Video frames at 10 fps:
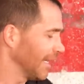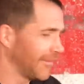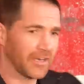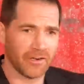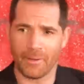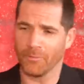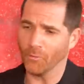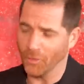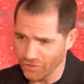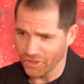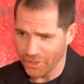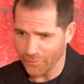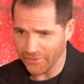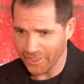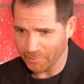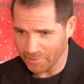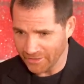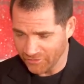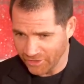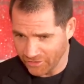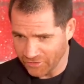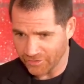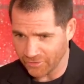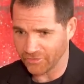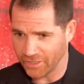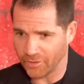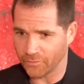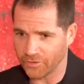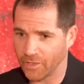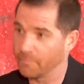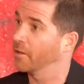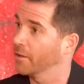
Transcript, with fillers: And then I remember watching you on The Apprentice because you know I was, I,